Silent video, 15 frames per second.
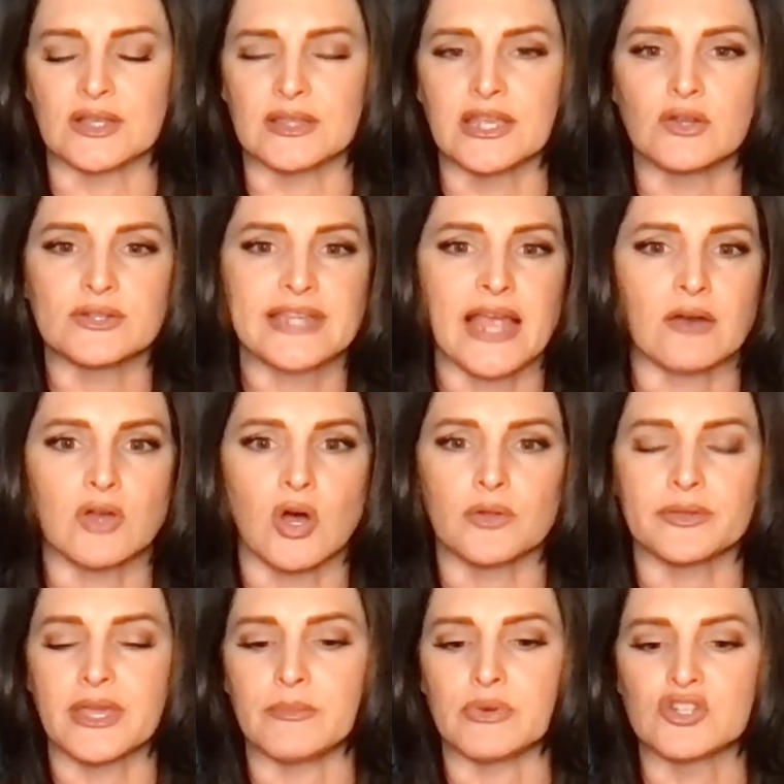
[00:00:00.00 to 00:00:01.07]
a little town
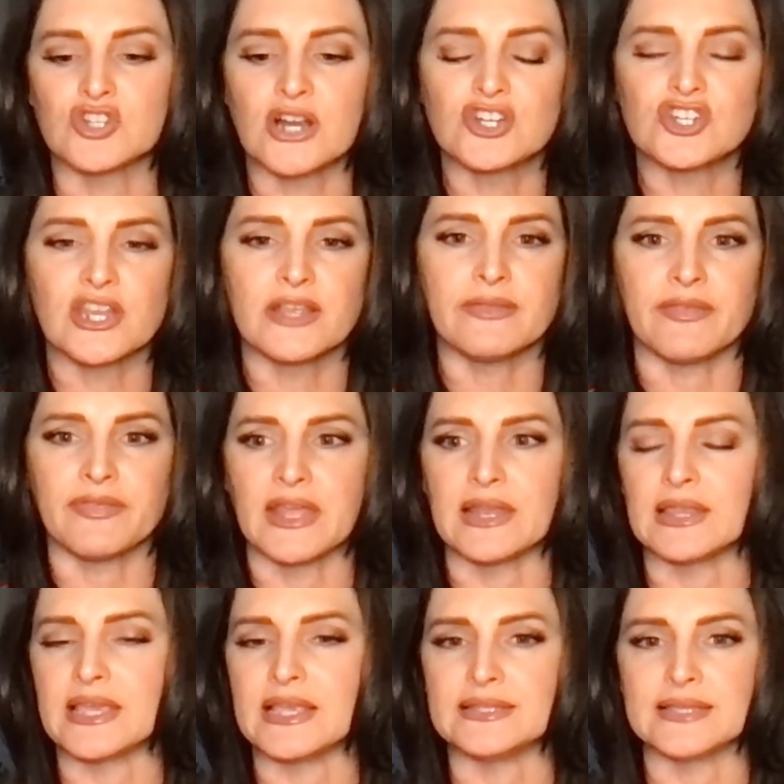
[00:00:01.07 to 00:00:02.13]
called Kimball Junction that
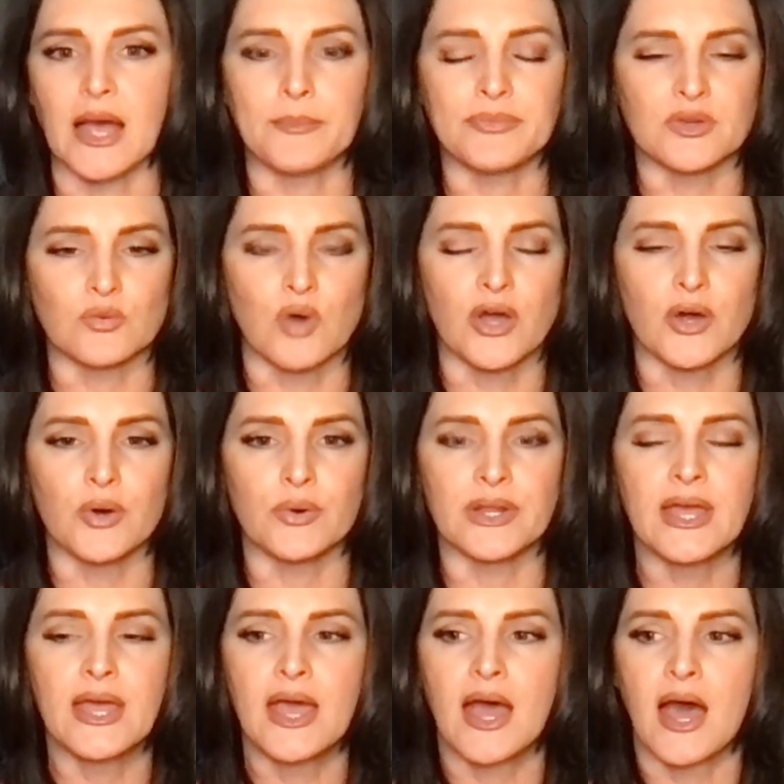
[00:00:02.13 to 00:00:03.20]
then leads up the road